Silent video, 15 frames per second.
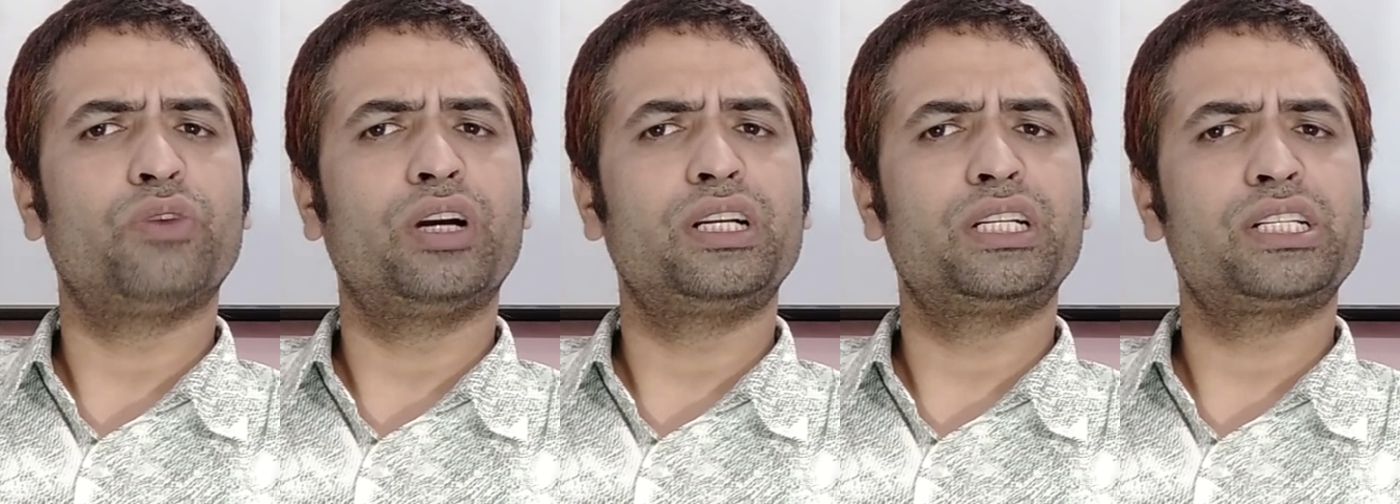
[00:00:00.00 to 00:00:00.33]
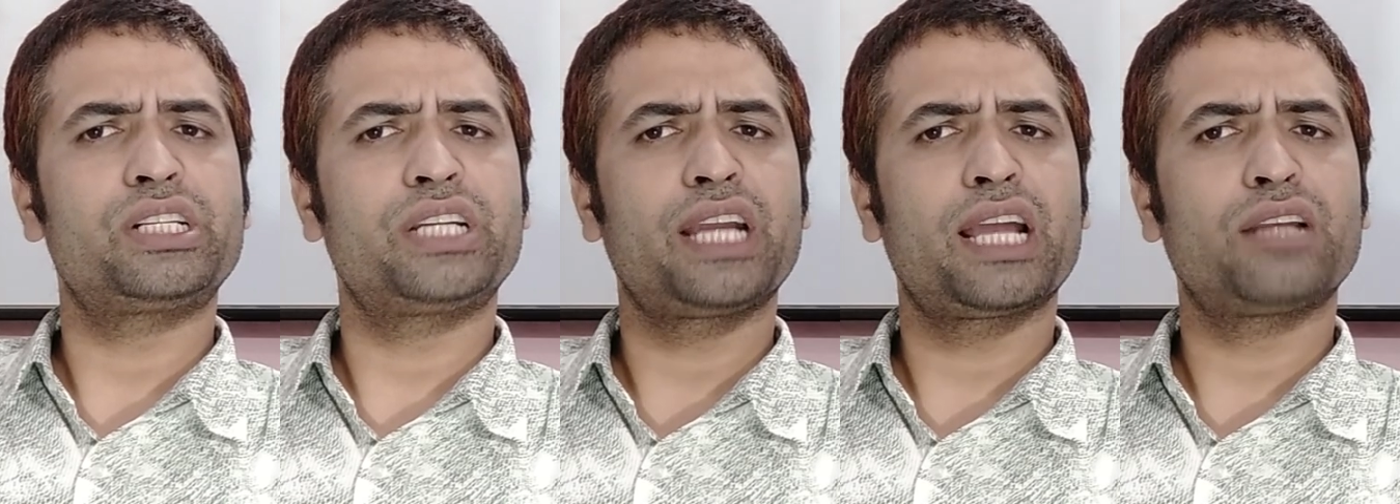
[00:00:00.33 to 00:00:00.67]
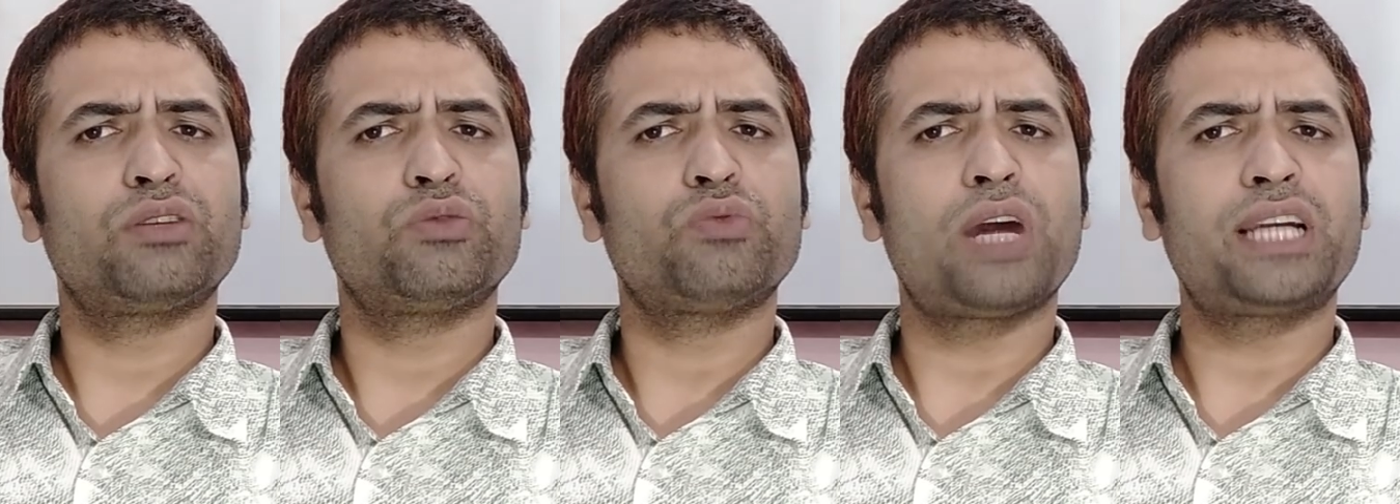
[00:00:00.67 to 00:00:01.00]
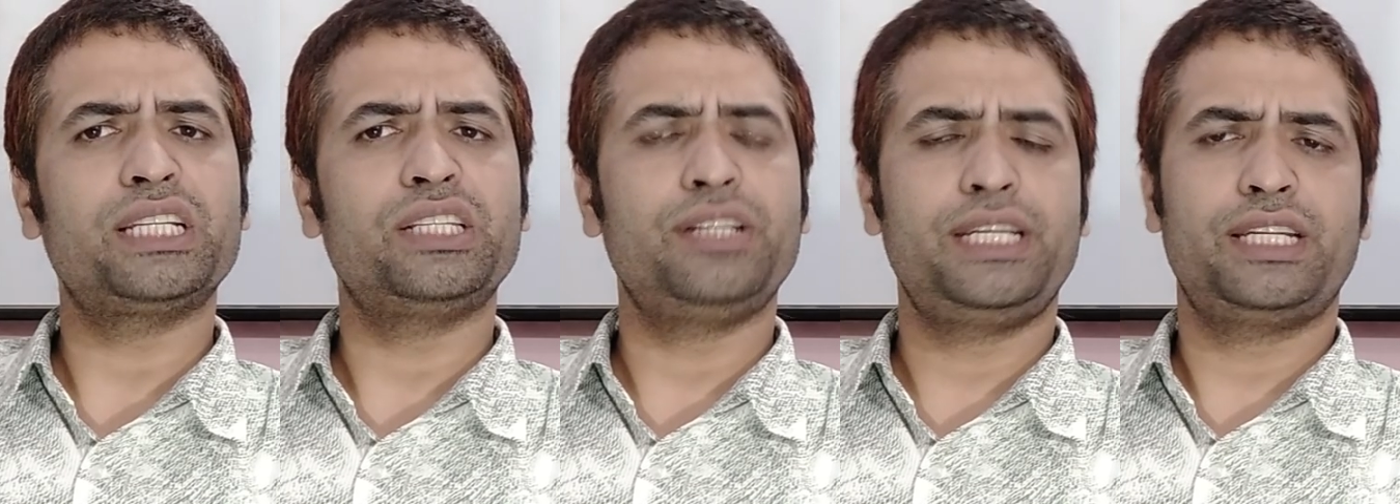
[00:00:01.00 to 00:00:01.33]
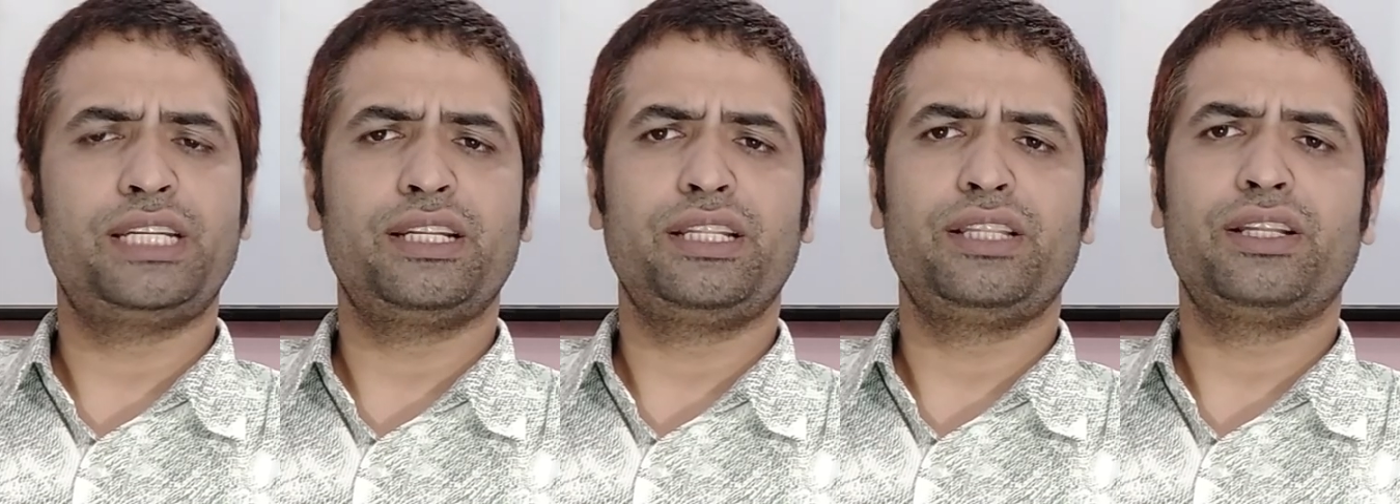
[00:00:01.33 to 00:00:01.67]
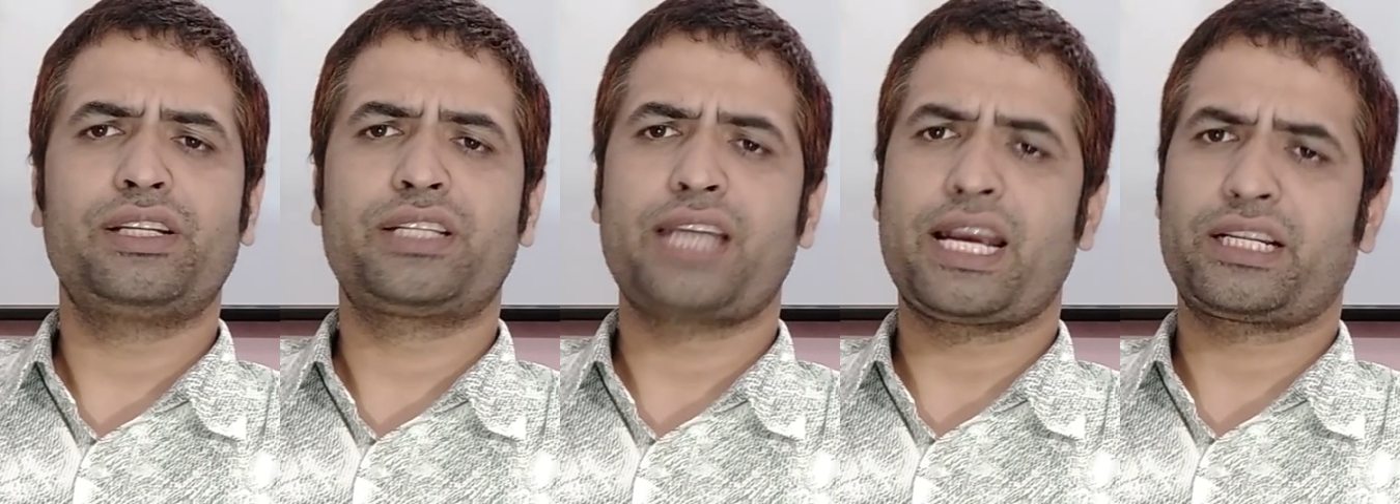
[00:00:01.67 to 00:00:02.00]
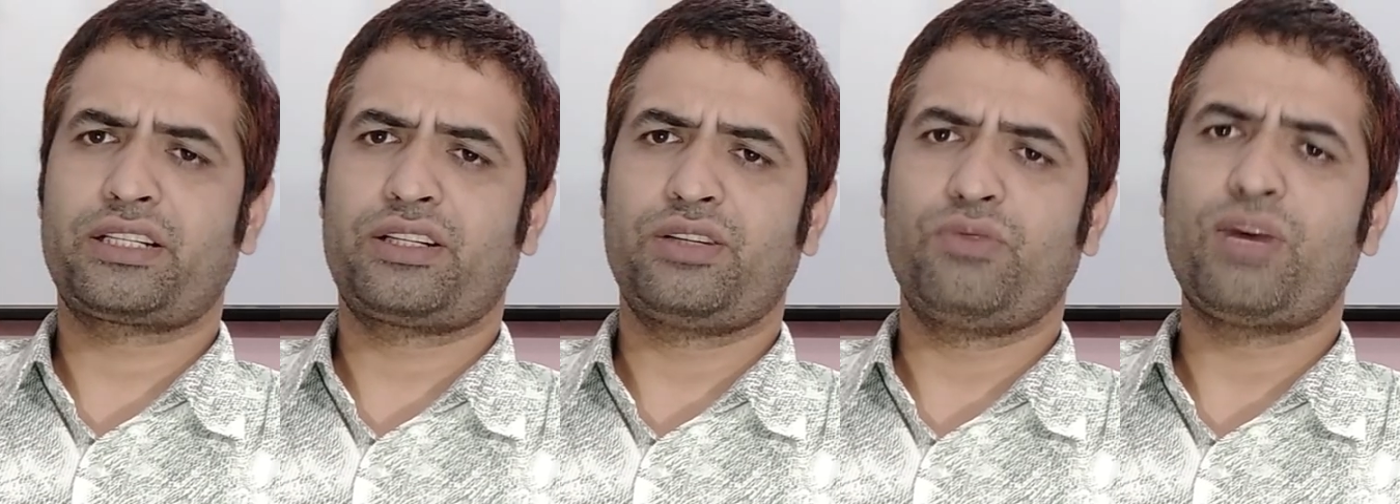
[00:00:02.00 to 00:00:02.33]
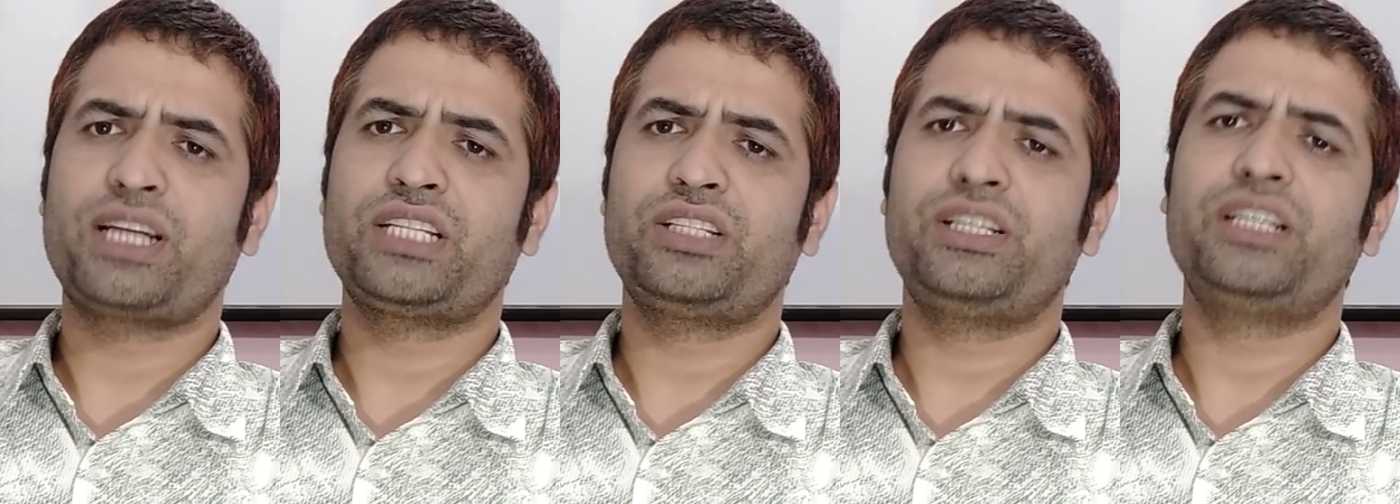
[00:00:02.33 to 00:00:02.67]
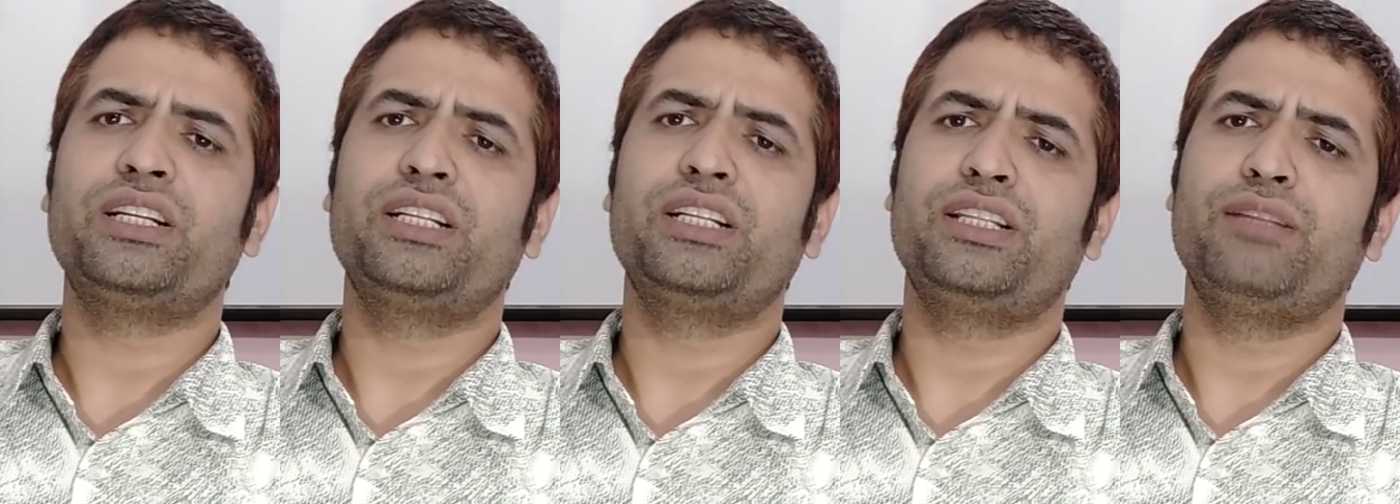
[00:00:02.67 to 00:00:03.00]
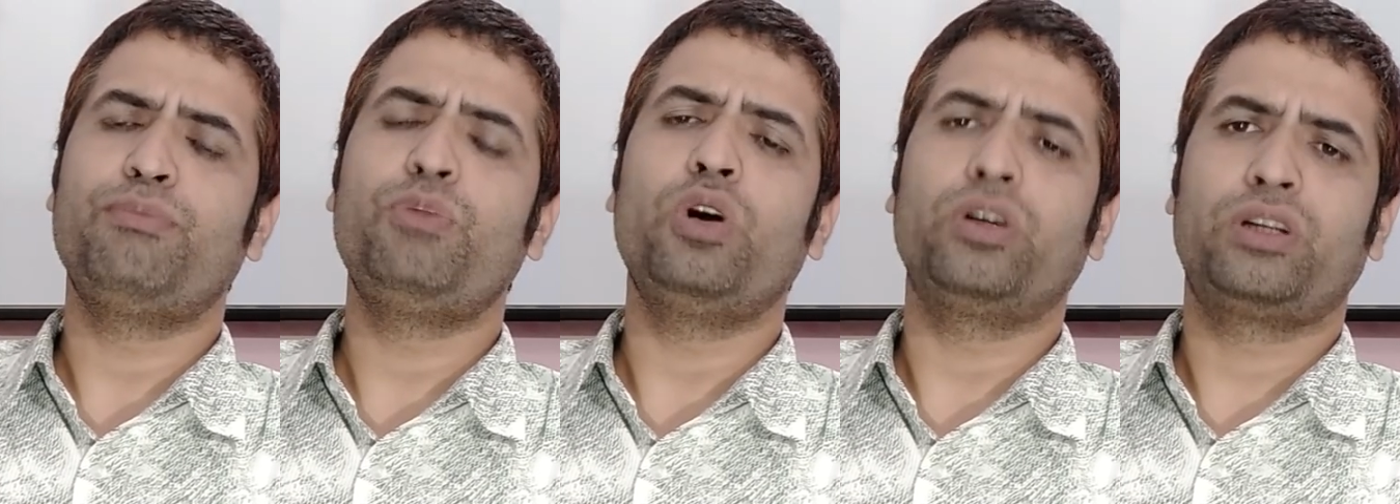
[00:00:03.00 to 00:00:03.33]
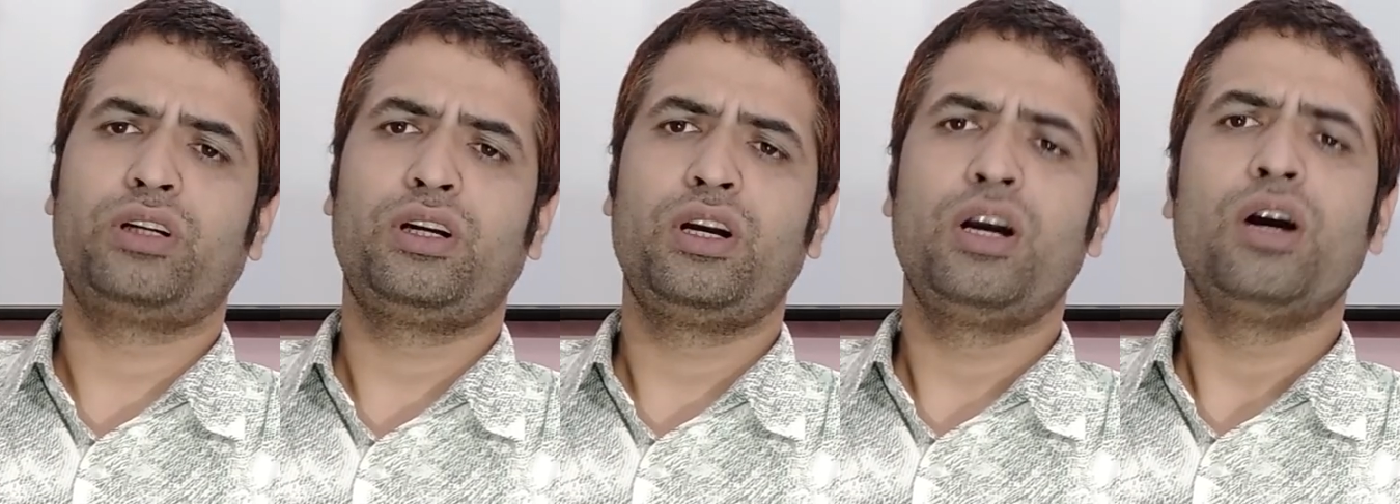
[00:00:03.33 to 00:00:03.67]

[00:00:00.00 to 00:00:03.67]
to understand what is written in the text, what is written in the book,